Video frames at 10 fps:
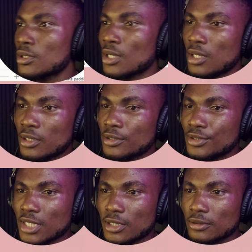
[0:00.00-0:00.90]

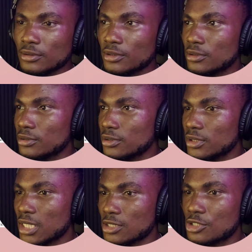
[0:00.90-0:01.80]
Now that
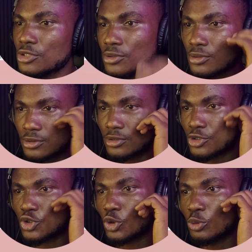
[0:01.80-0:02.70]
should
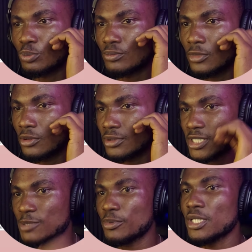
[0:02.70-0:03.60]
show or
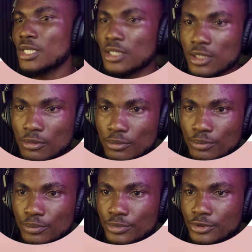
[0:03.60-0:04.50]
display
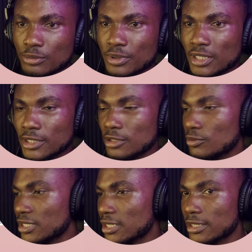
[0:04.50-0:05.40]
properly when I
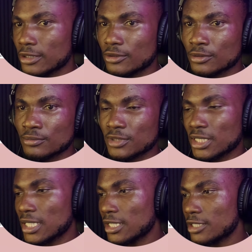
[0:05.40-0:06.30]
click on the
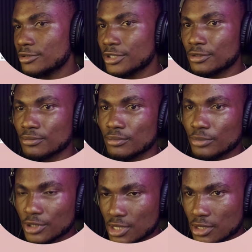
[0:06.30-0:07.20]
gallery button
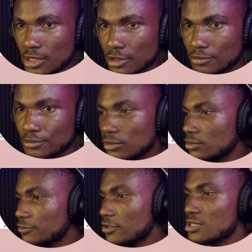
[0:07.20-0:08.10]
here.
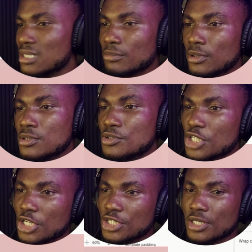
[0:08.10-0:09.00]
The first thing I'm going to
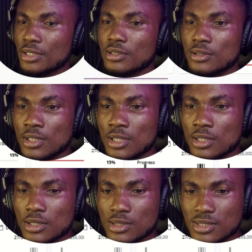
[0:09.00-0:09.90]
change here
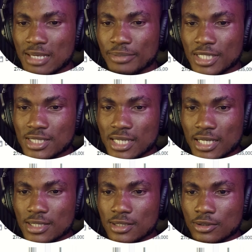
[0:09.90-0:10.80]
is the template
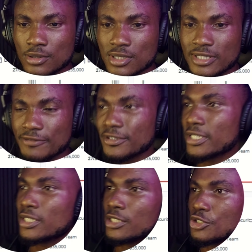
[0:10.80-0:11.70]
size, because
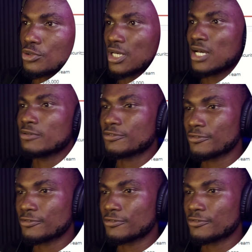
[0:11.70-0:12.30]
definitely this should have